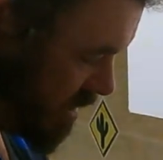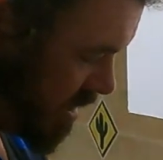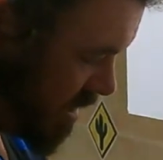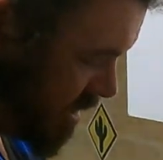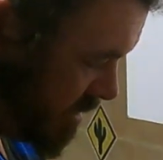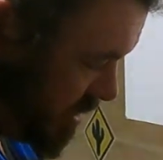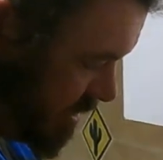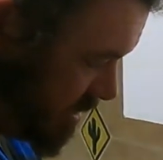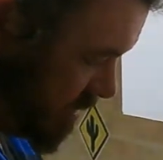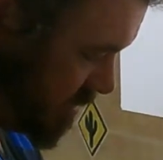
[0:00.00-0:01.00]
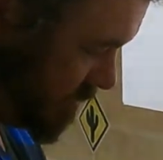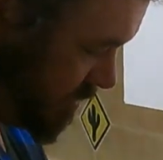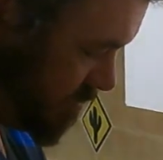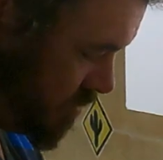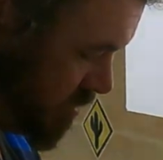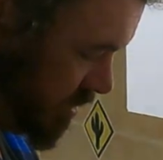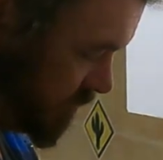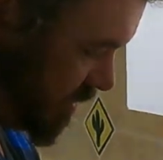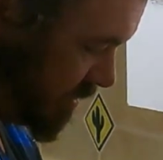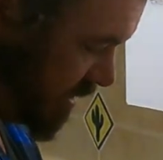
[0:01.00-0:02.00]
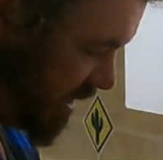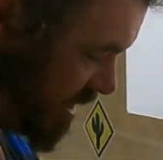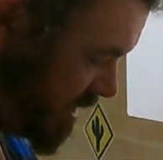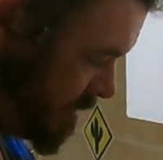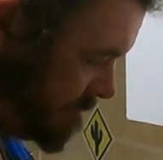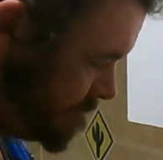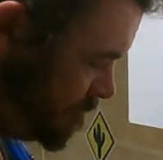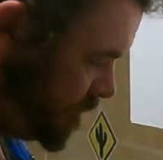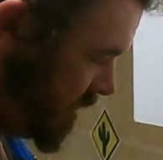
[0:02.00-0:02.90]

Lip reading: And just a little bit more, just because I can.